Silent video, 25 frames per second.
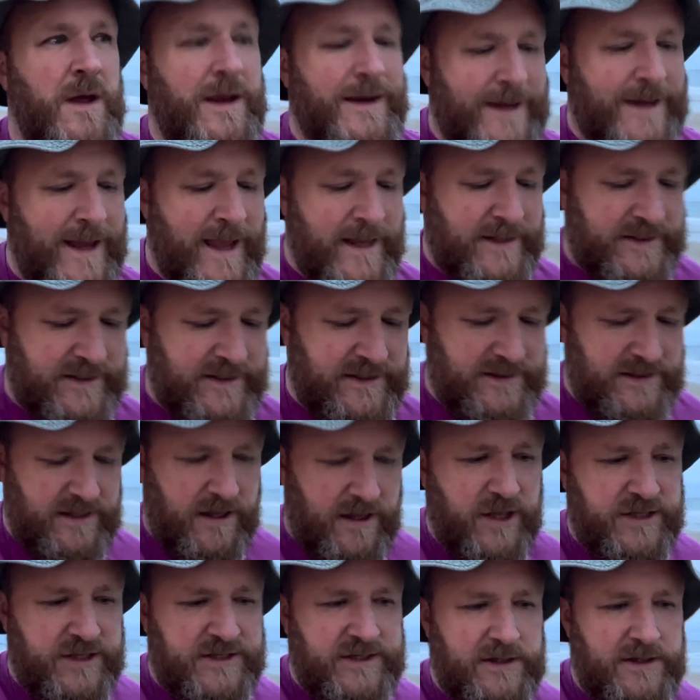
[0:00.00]
Net is
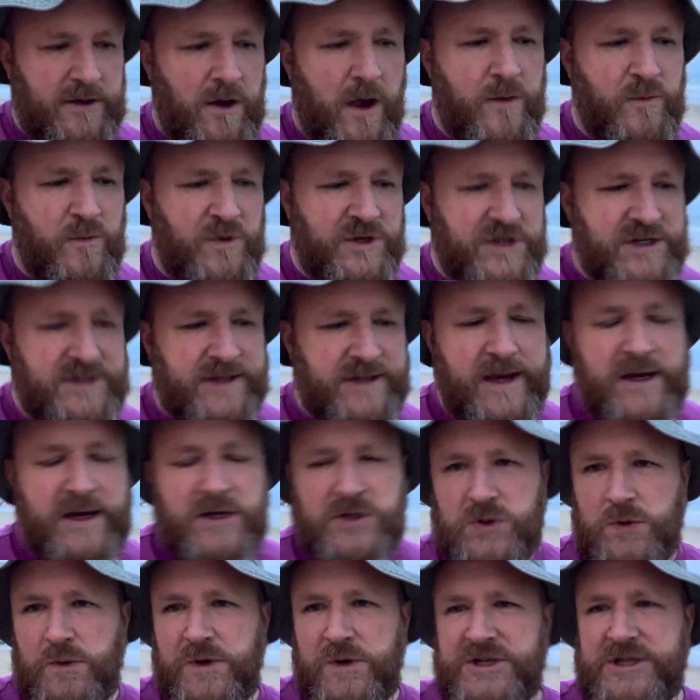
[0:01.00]
39, which is
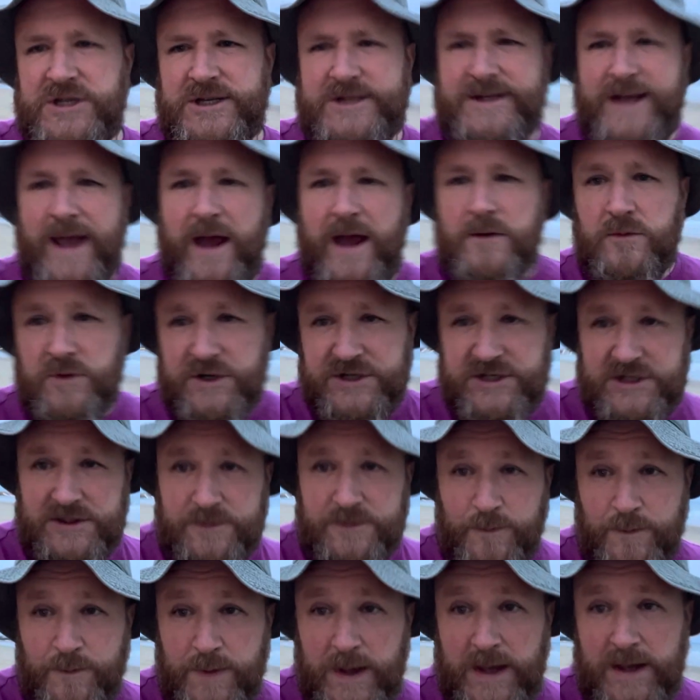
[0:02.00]
Angel, which is 10, which is
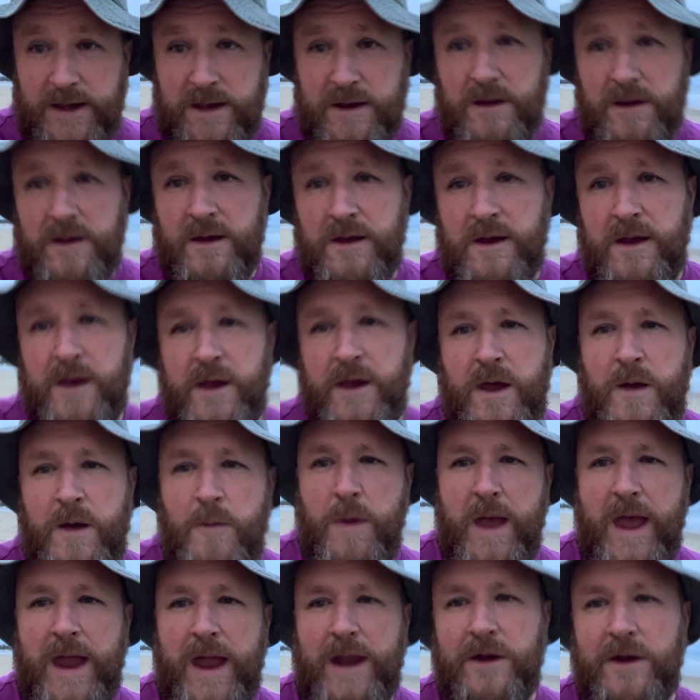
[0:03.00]
Big
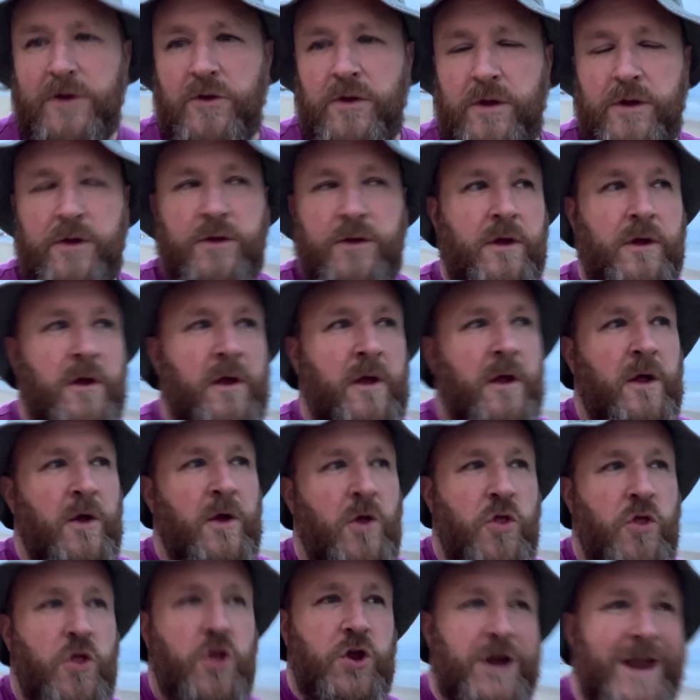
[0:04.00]
Ben.
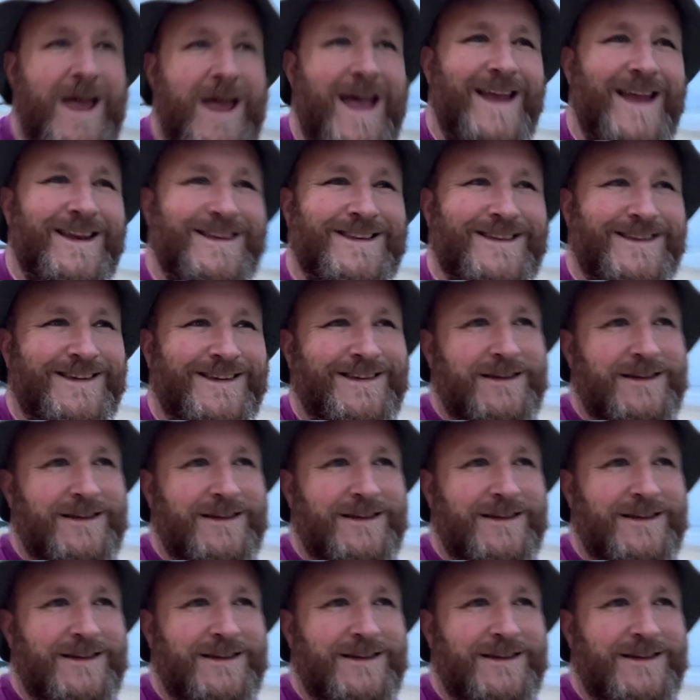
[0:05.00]
The Net